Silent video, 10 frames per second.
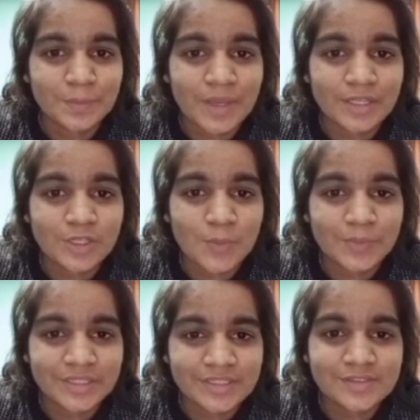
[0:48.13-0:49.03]

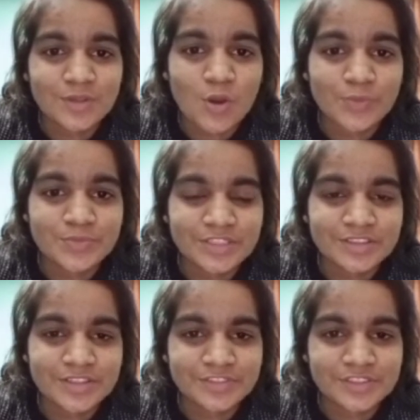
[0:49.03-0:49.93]
topic is object
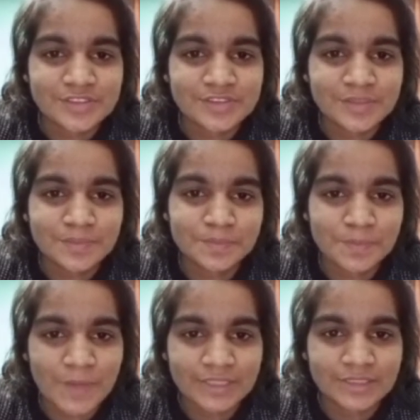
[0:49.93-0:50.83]
references in
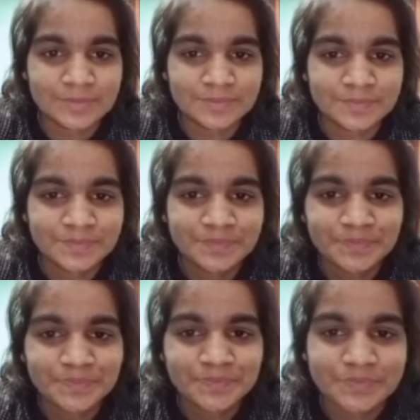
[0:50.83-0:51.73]
Python
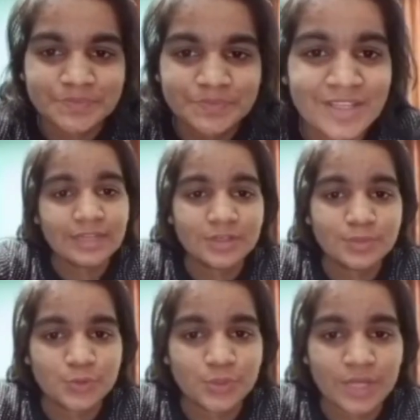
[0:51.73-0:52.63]

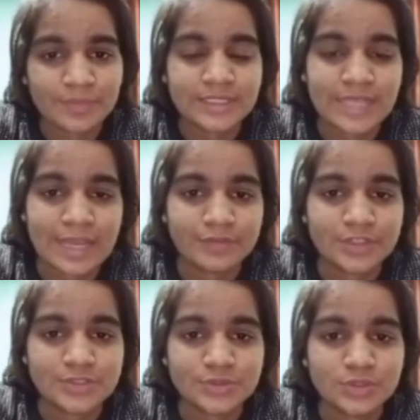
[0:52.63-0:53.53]
programming
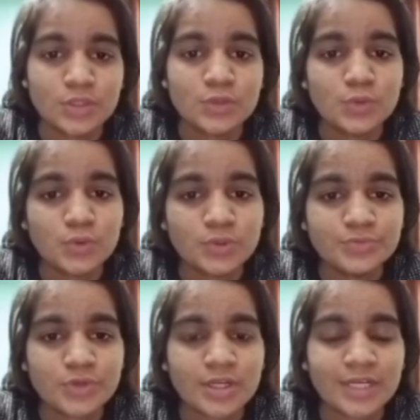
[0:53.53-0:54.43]
language, known
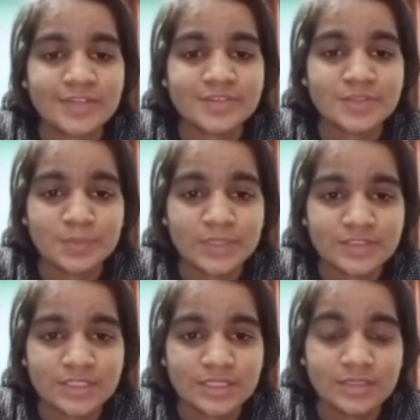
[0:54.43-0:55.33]
for its
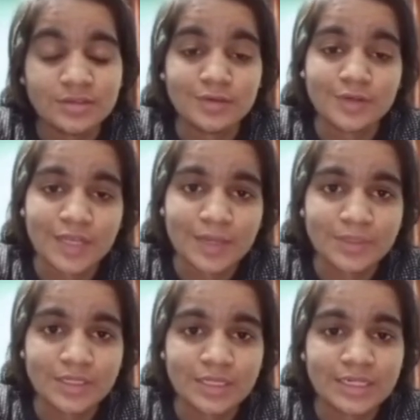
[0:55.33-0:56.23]
simplicity,
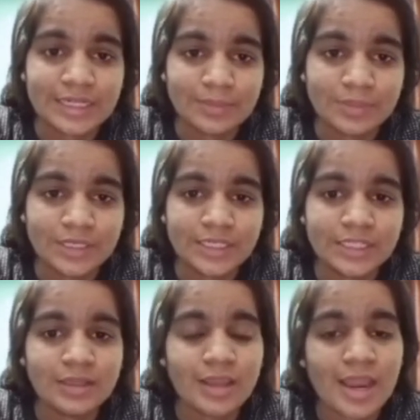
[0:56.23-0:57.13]

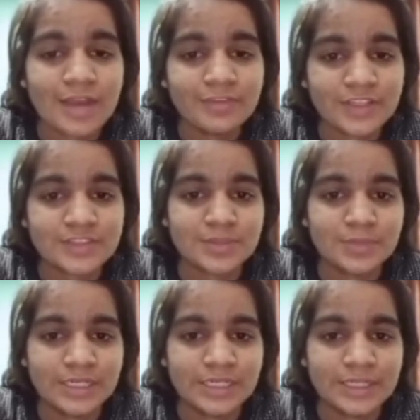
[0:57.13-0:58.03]
readability, and
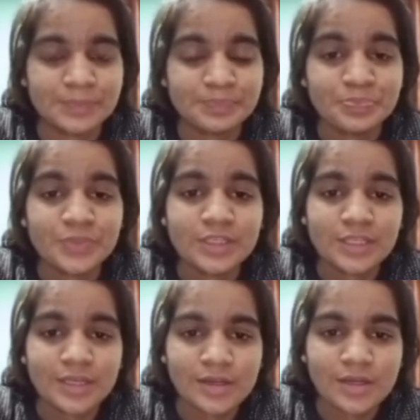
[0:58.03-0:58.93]
flexibility.
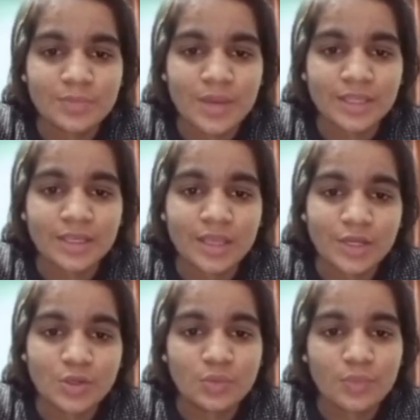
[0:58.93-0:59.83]
Created by
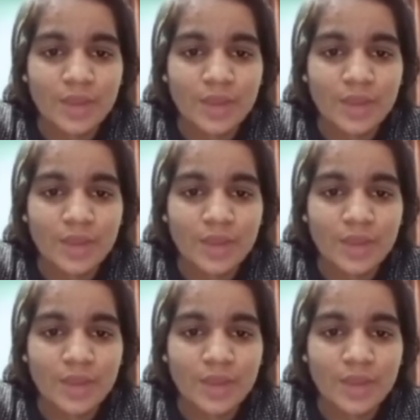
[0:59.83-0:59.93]
Guido van